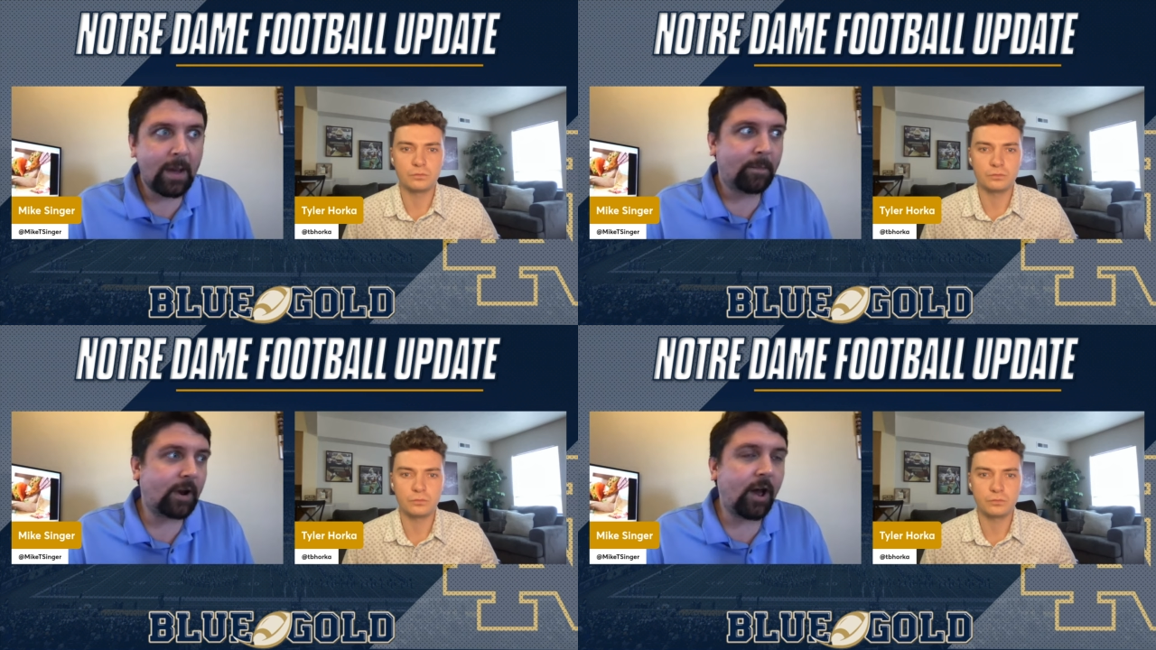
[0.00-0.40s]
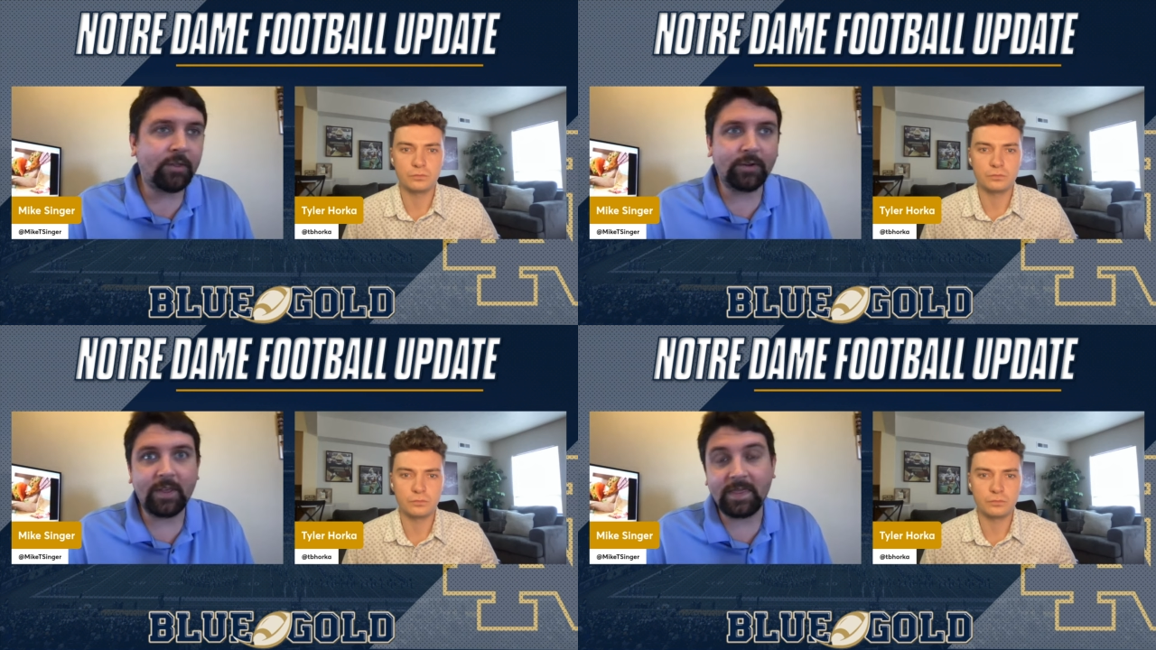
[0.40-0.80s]
Speaker 1: But
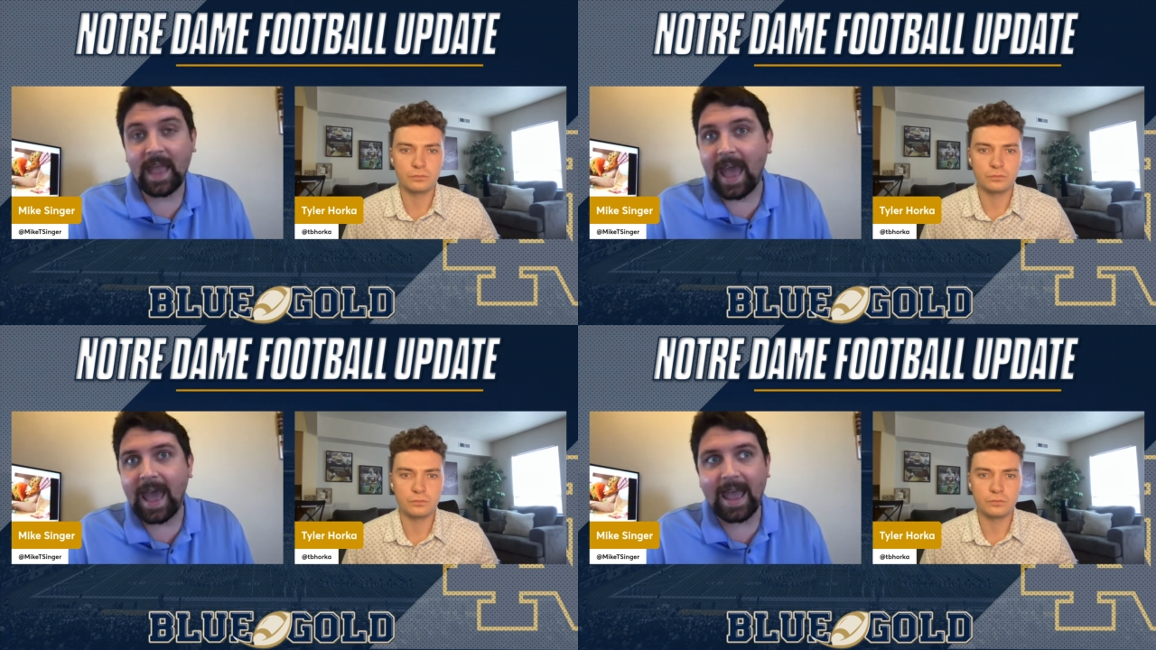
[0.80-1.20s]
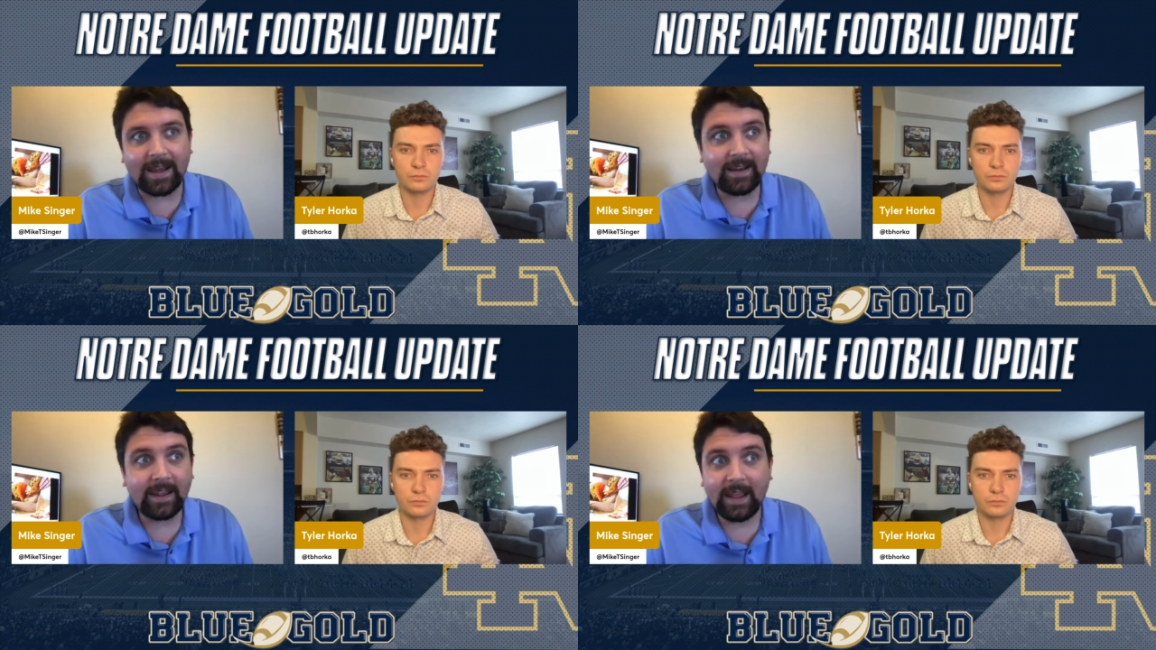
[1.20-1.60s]
other than that,
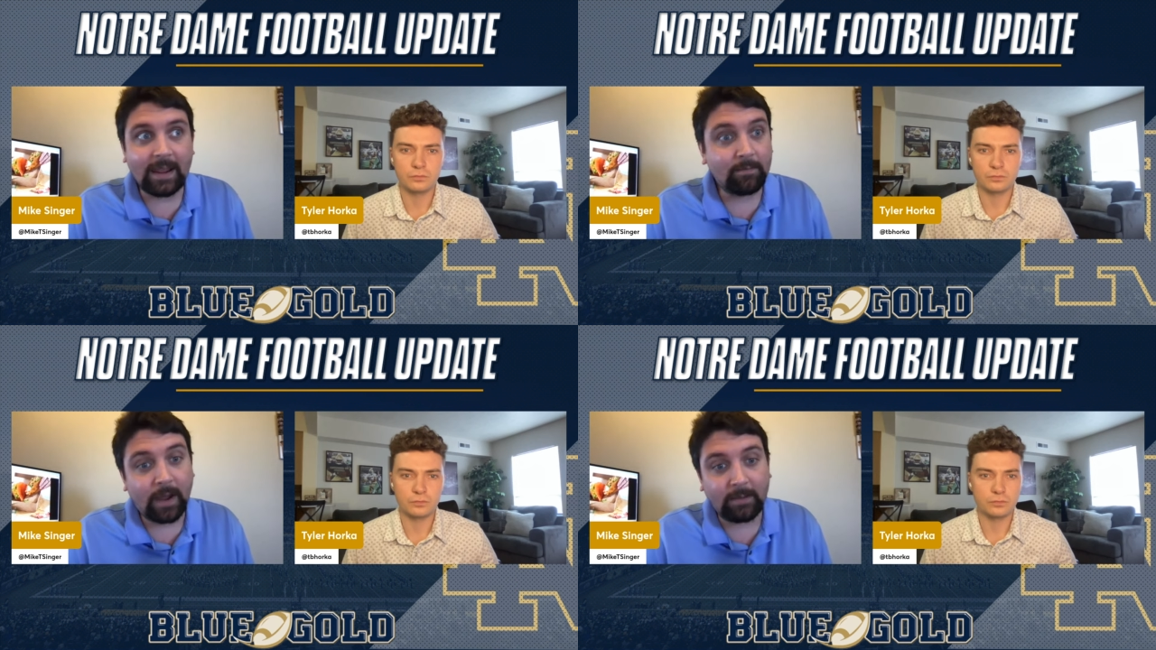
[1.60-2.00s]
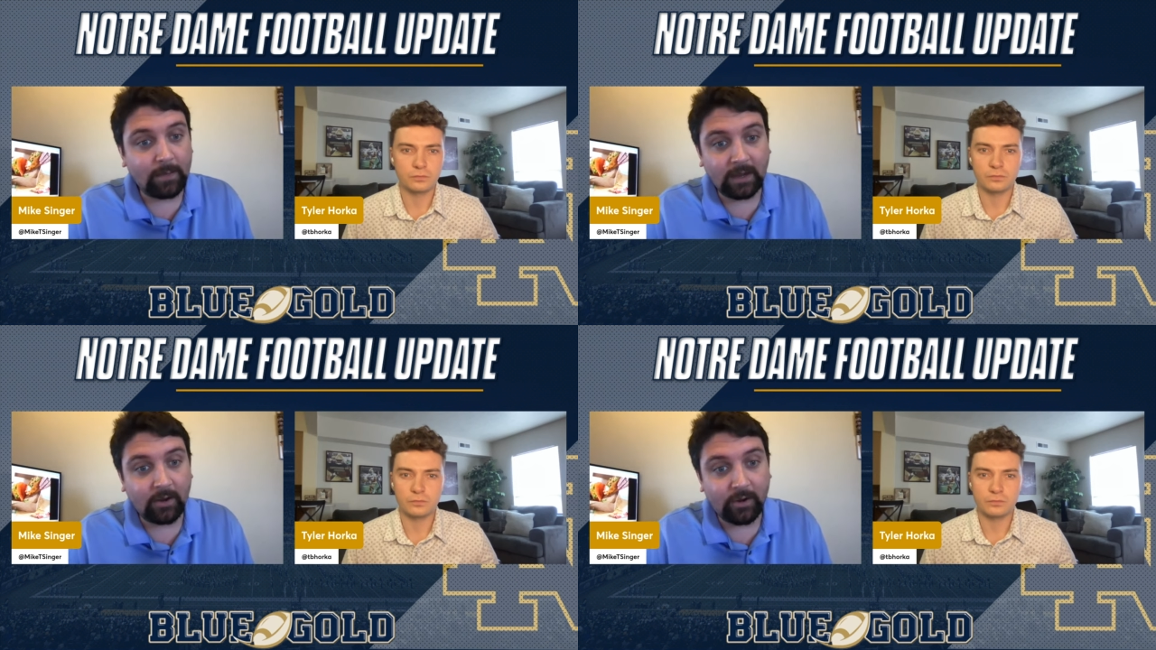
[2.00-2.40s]
it might
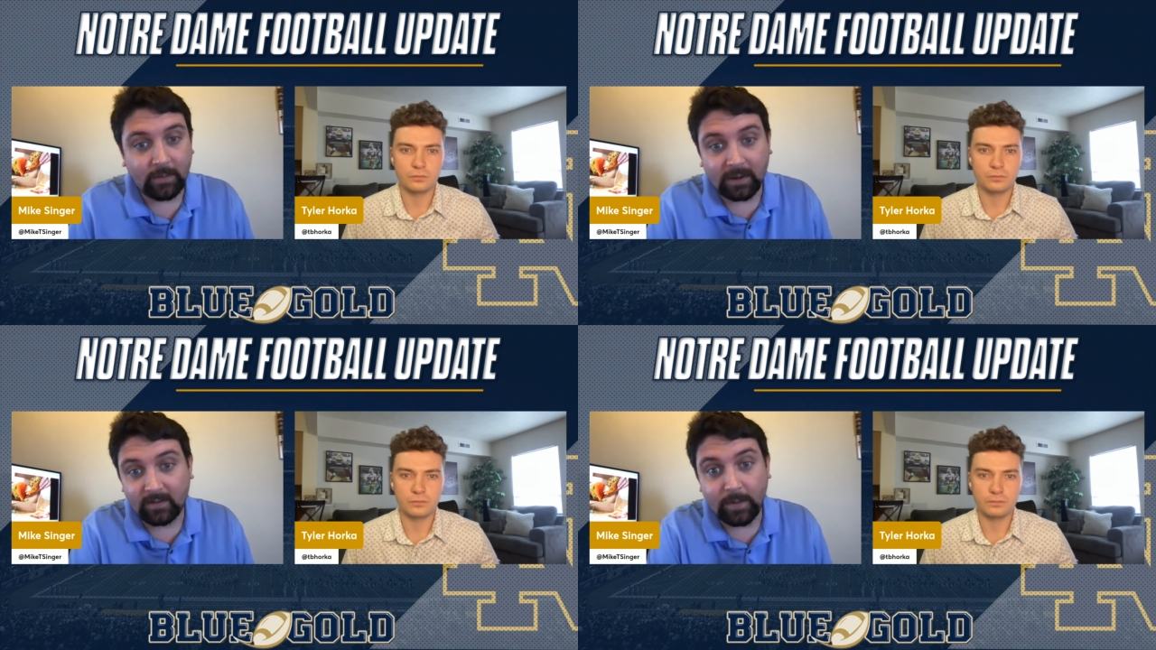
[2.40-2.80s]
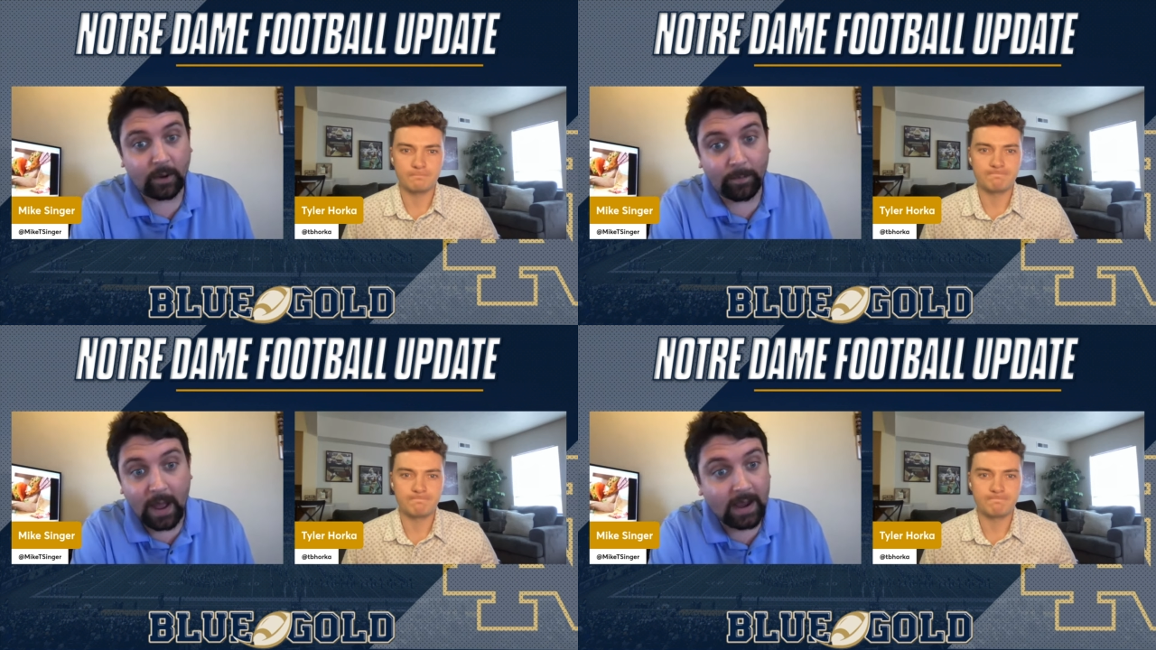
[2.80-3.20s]
mean Notre Dame gets a better
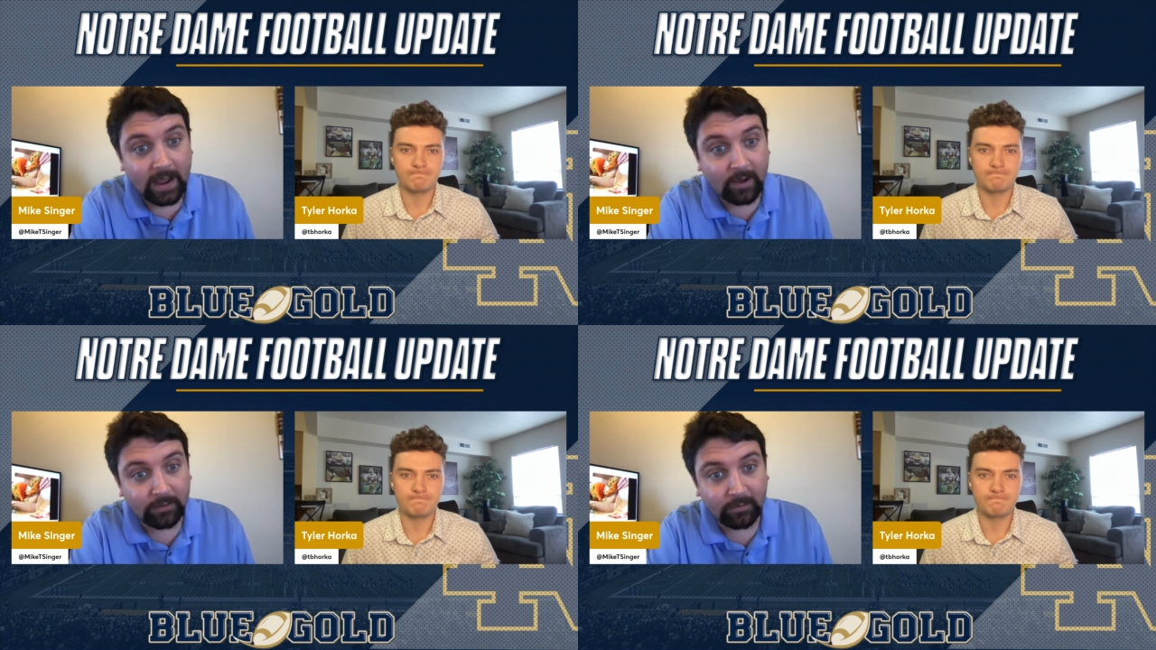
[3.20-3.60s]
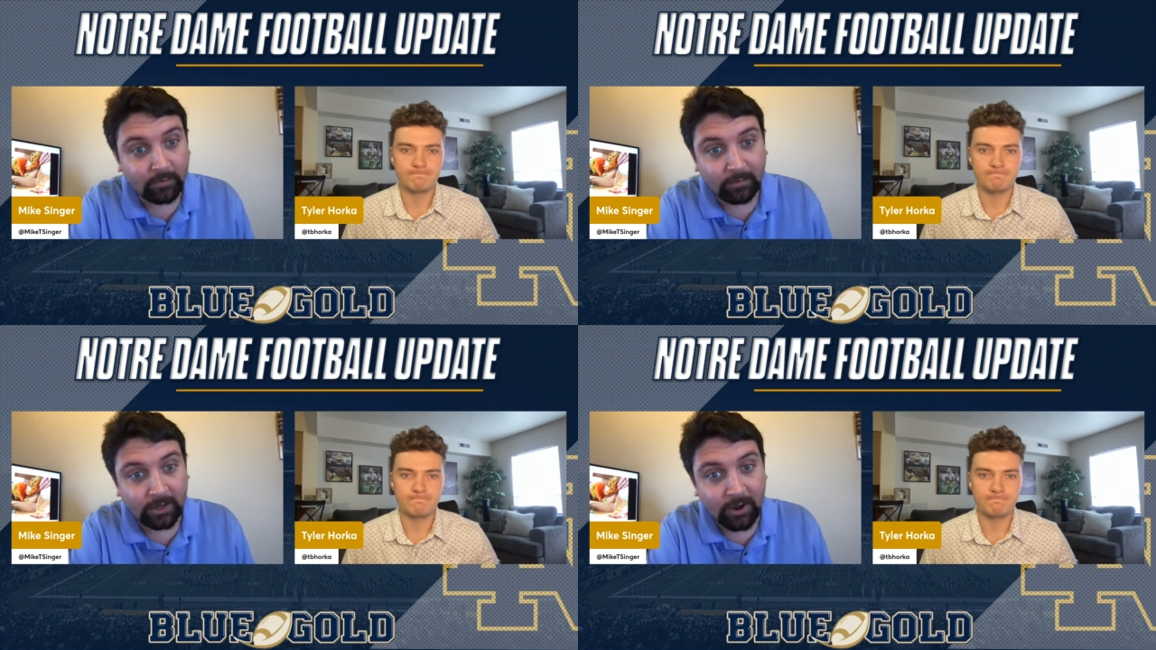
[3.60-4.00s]
buyout,
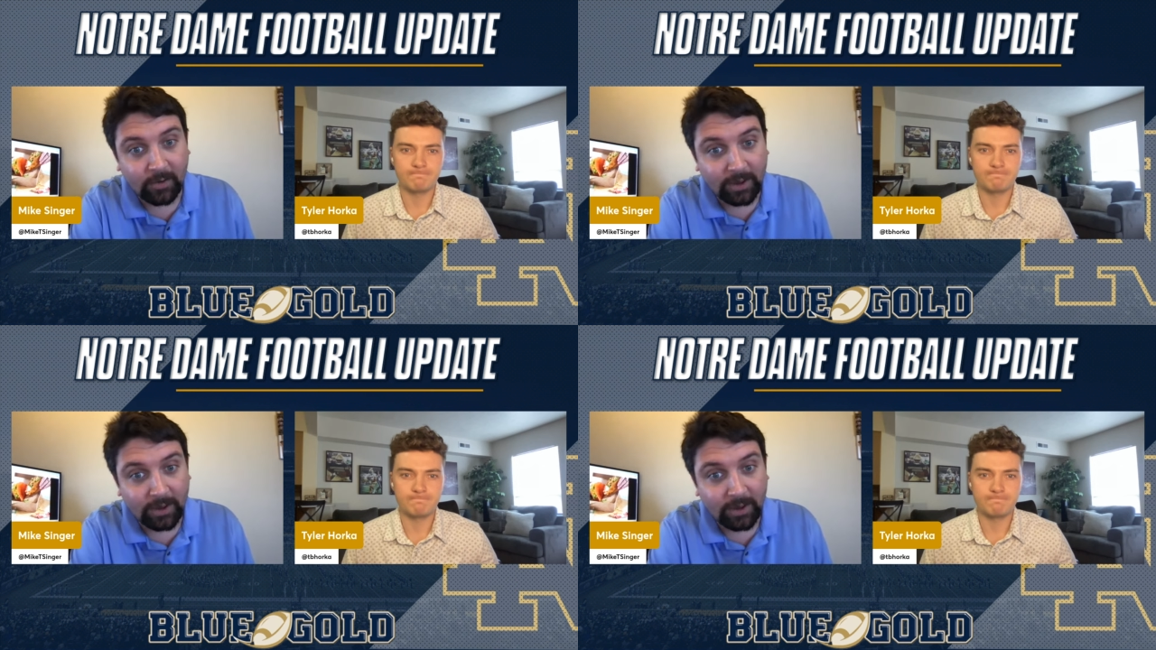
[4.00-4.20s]
you know,